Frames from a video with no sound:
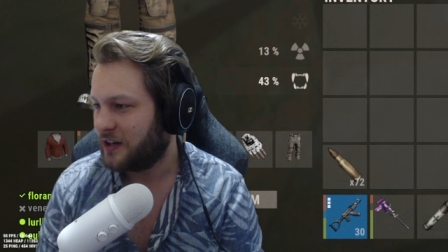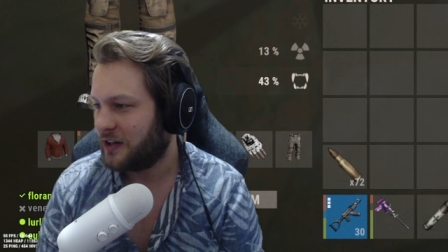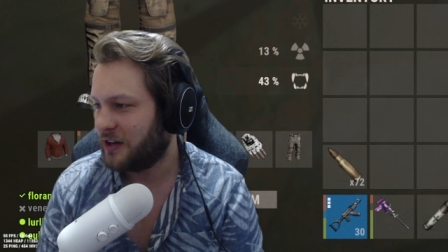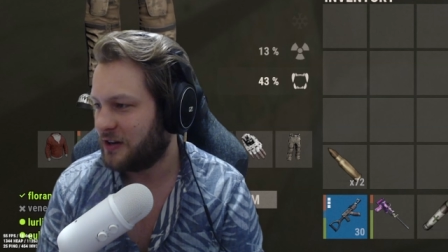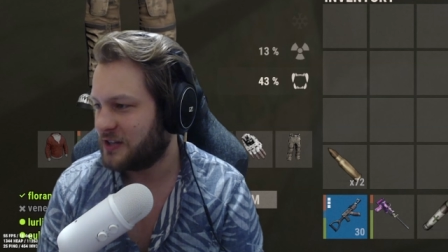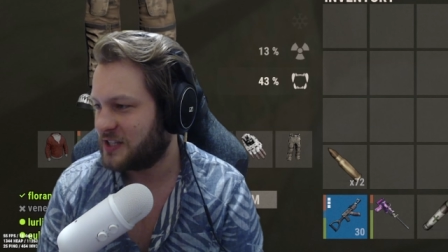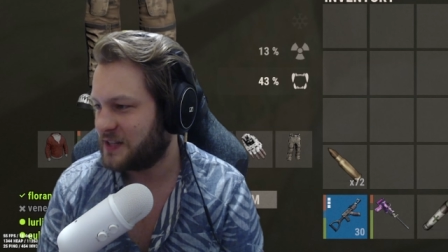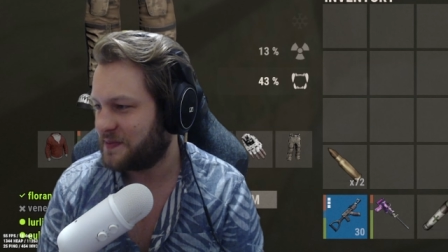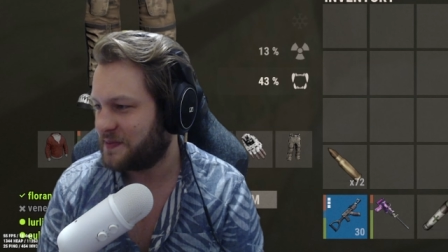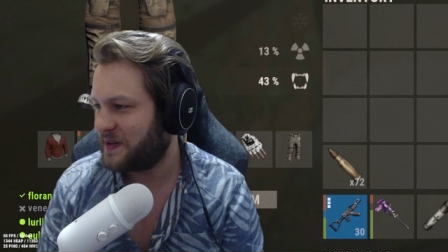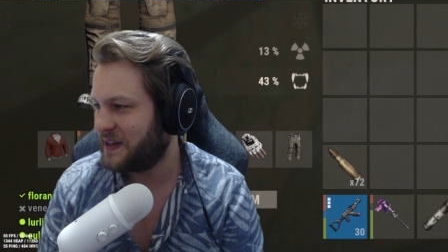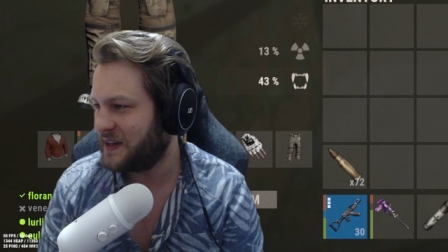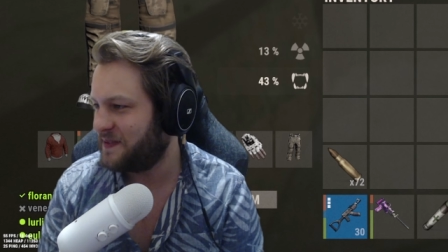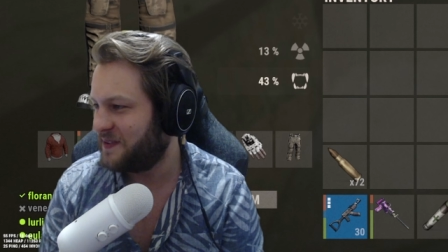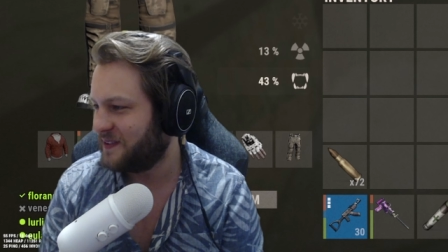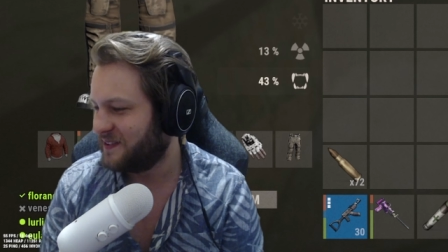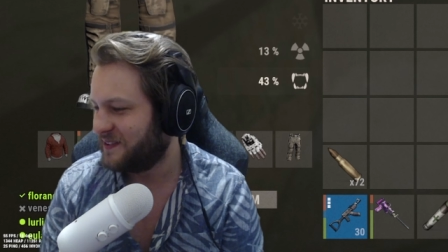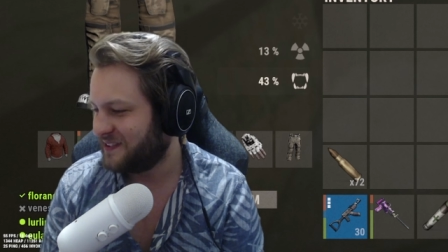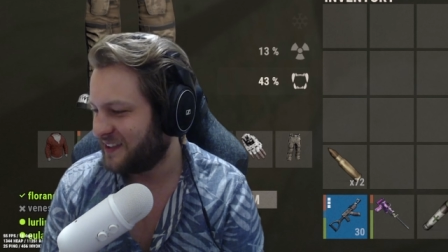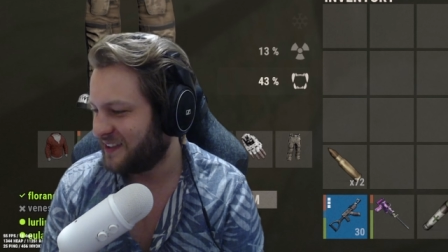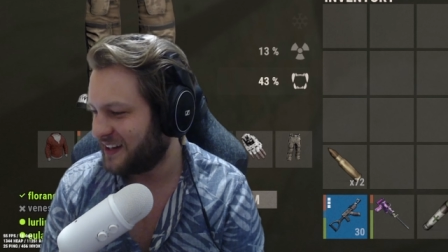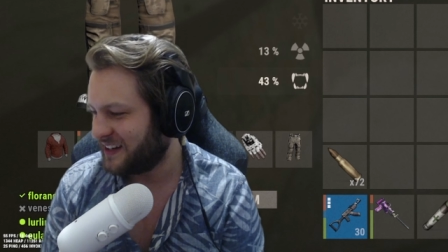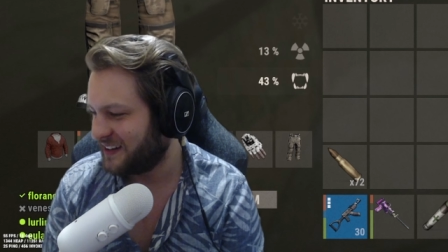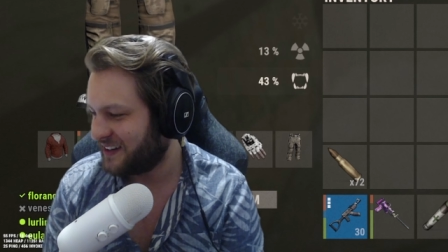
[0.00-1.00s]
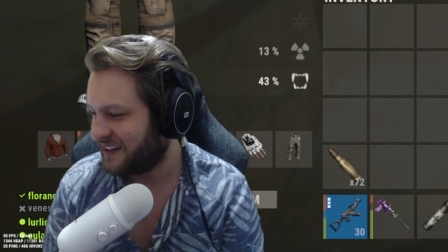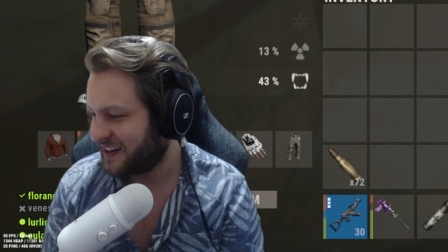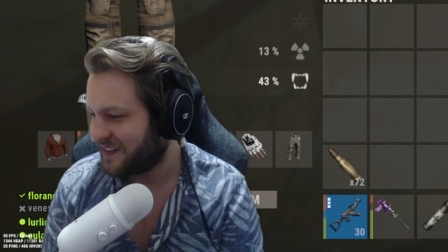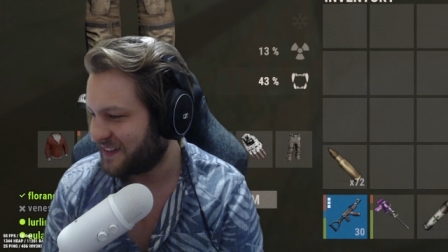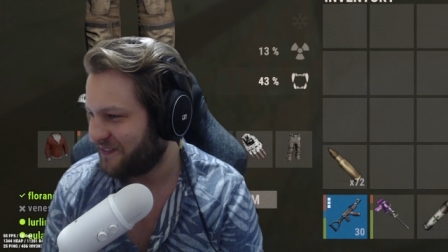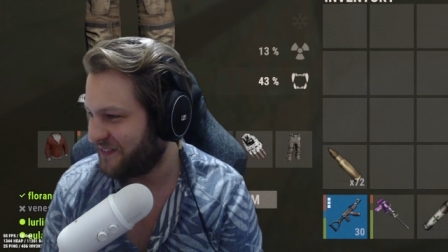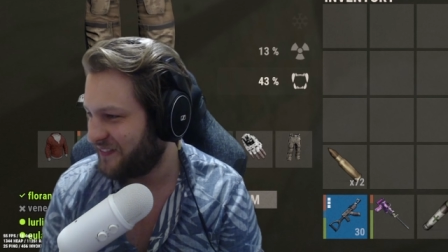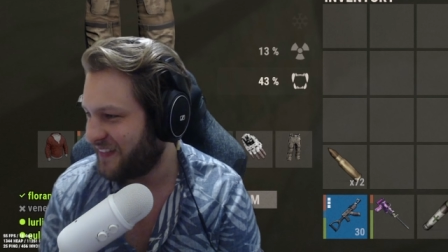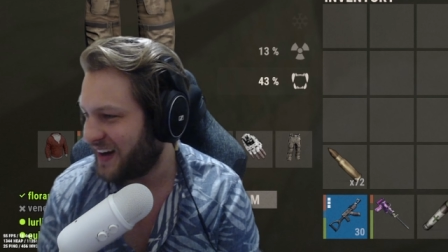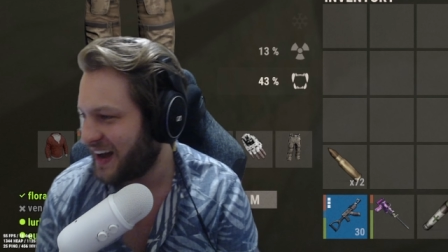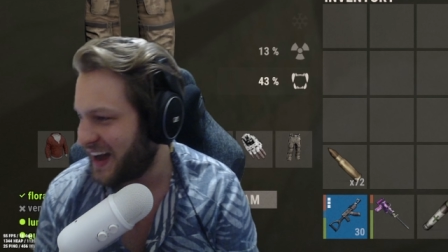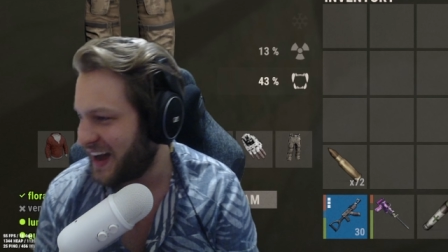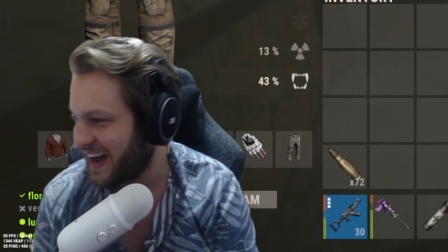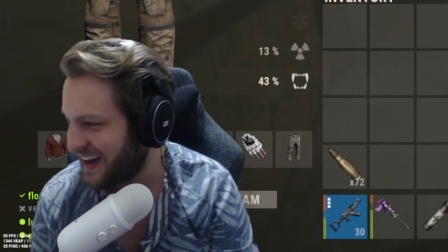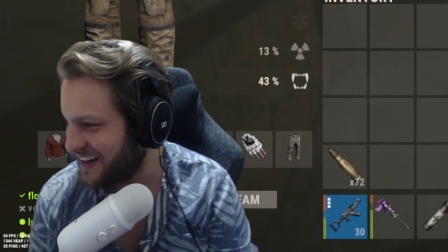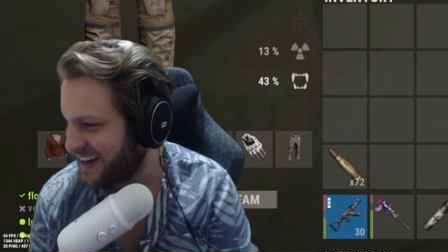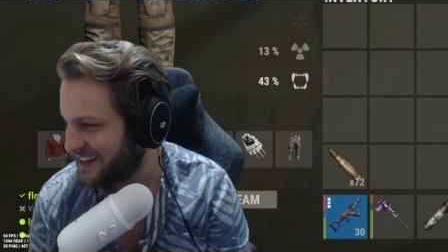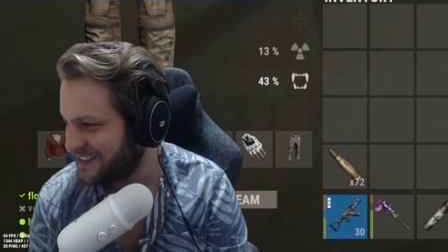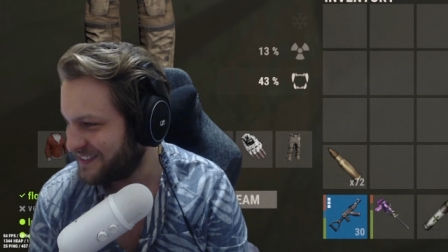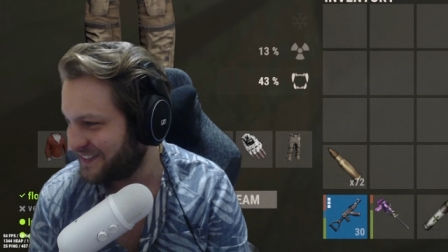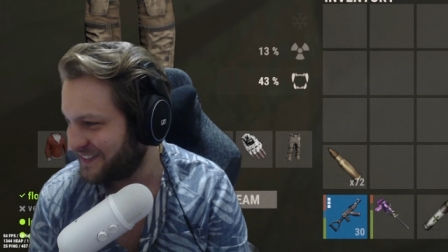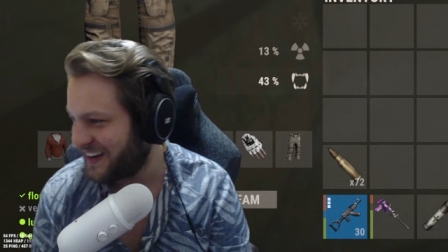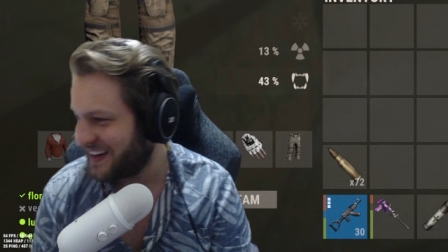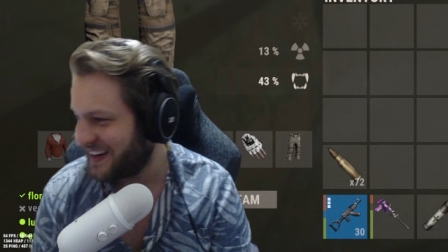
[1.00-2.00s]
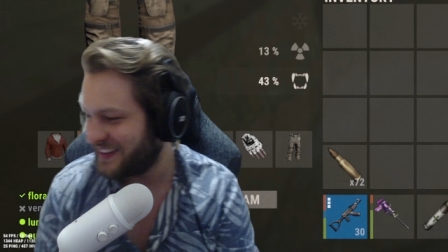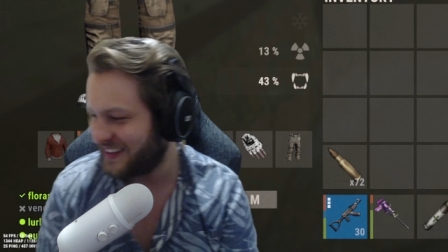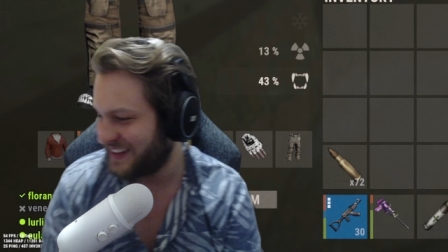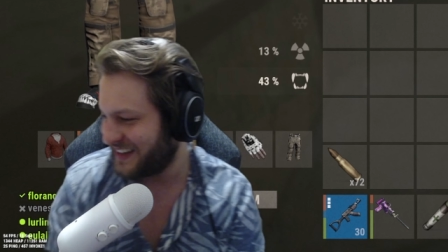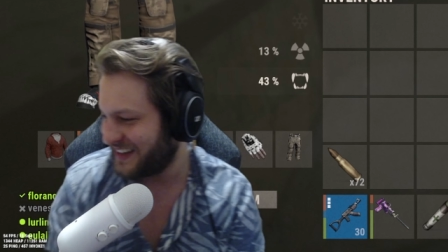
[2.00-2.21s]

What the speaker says: Loads of people are like mad about